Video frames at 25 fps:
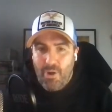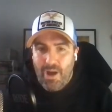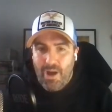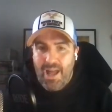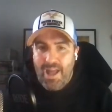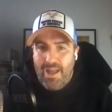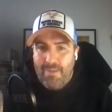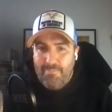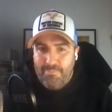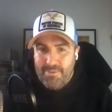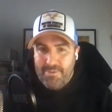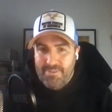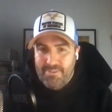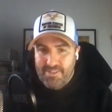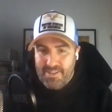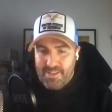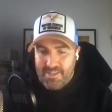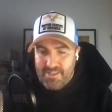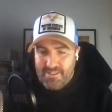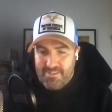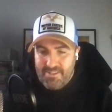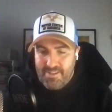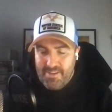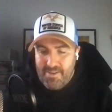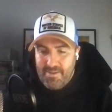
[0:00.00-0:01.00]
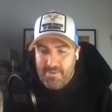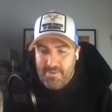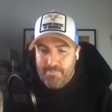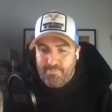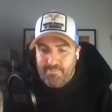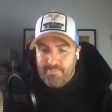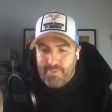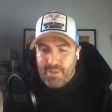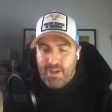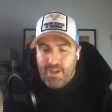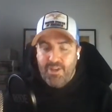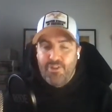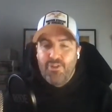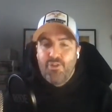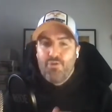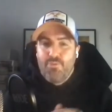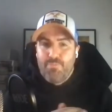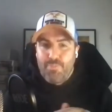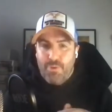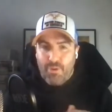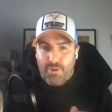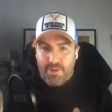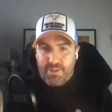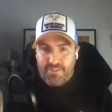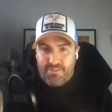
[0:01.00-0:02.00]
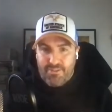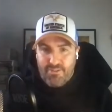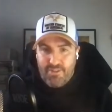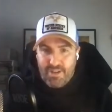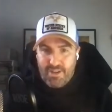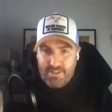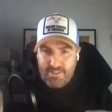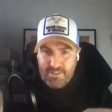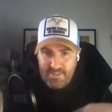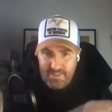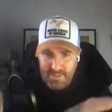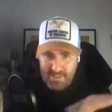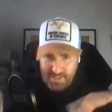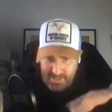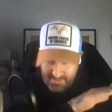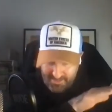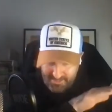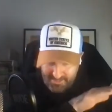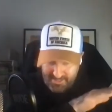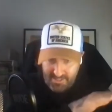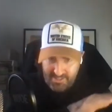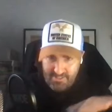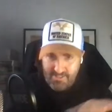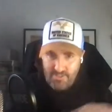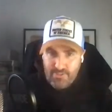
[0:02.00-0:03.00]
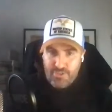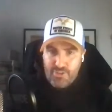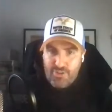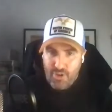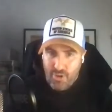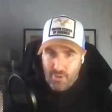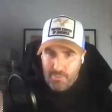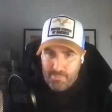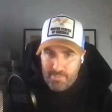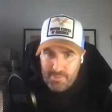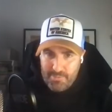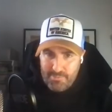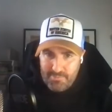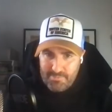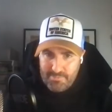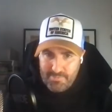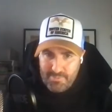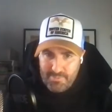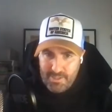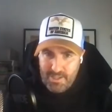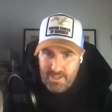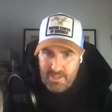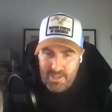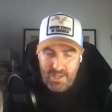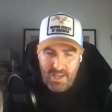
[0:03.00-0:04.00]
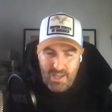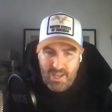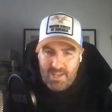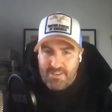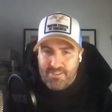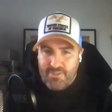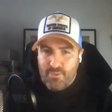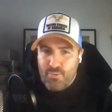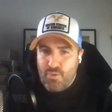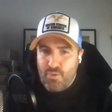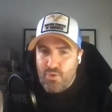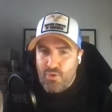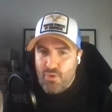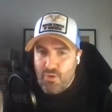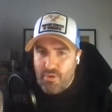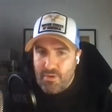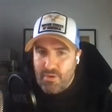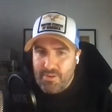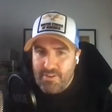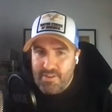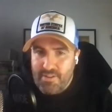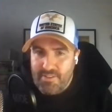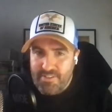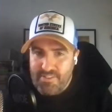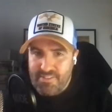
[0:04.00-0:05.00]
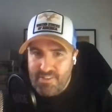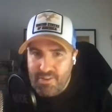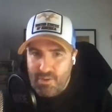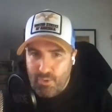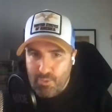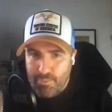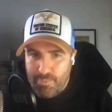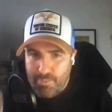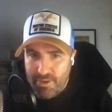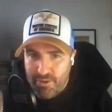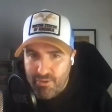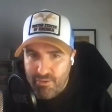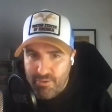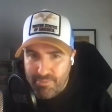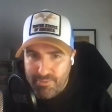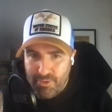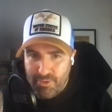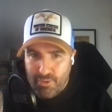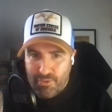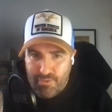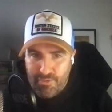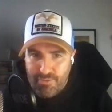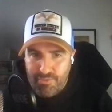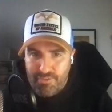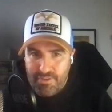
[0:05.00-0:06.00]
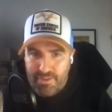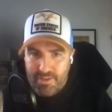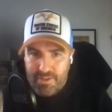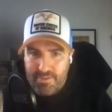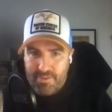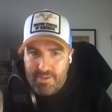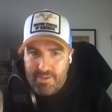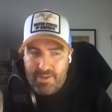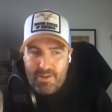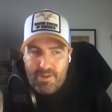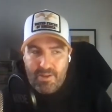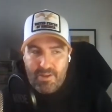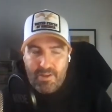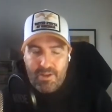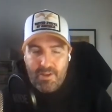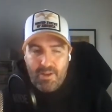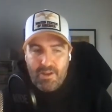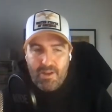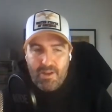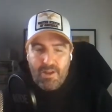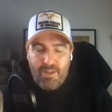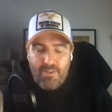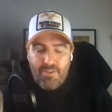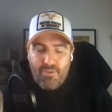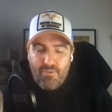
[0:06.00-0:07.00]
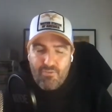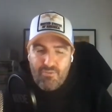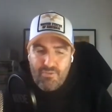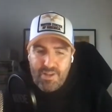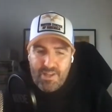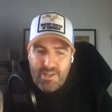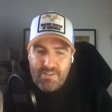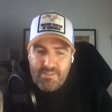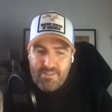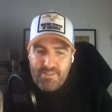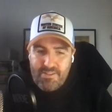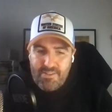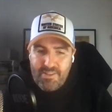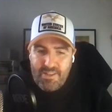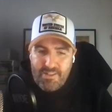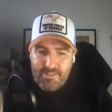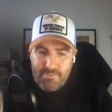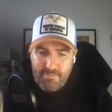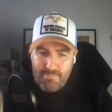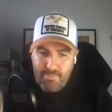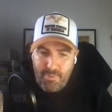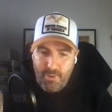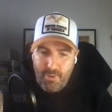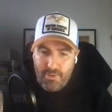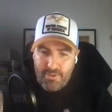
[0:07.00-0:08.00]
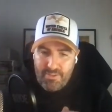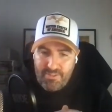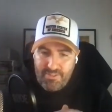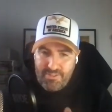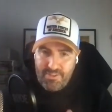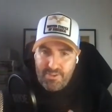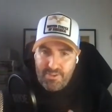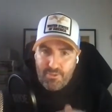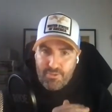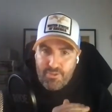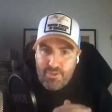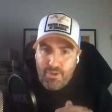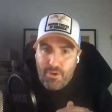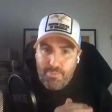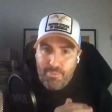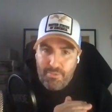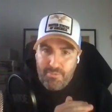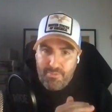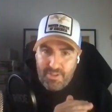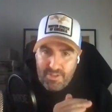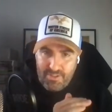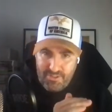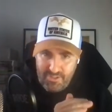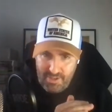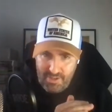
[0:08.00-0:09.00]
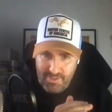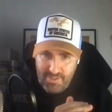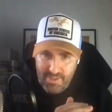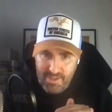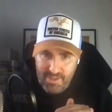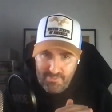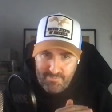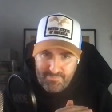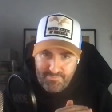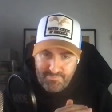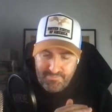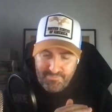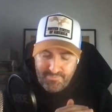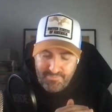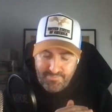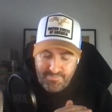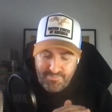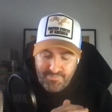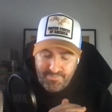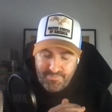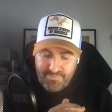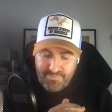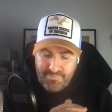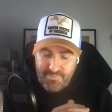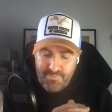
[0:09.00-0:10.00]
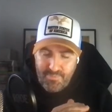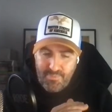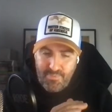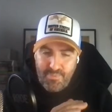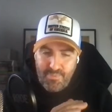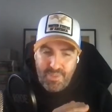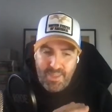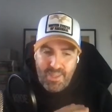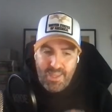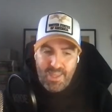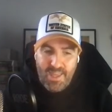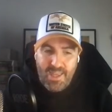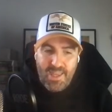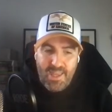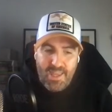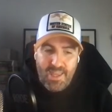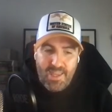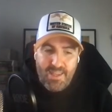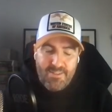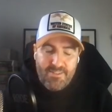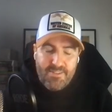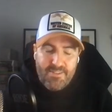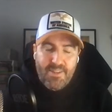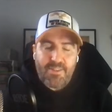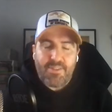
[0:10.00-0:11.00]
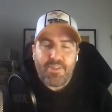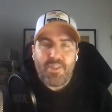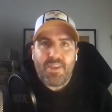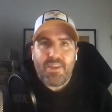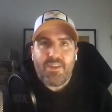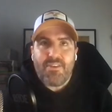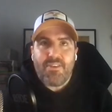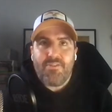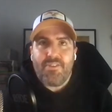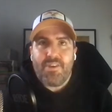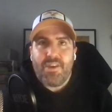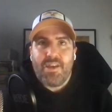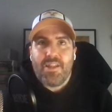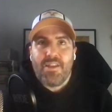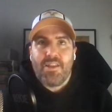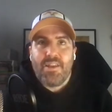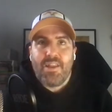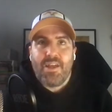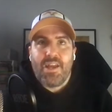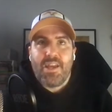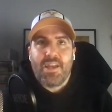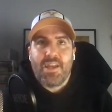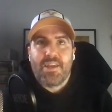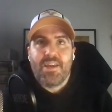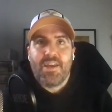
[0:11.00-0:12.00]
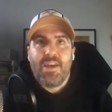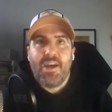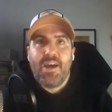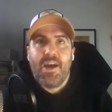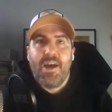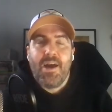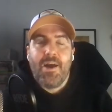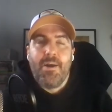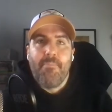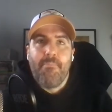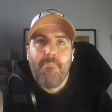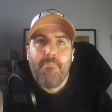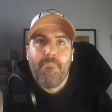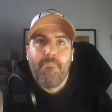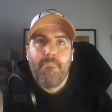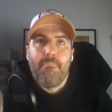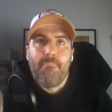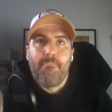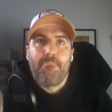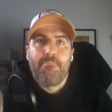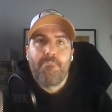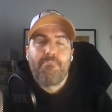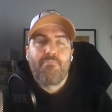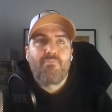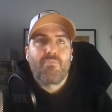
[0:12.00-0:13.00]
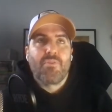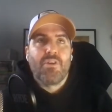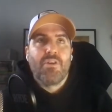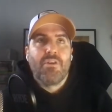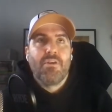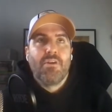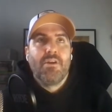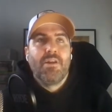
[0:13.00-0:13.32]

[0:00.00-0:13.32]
And then what happens is a new block is created, and that sits on top. And it's all sealed by cryptography. The reason these blocks sit on top of each other is think of it like cement.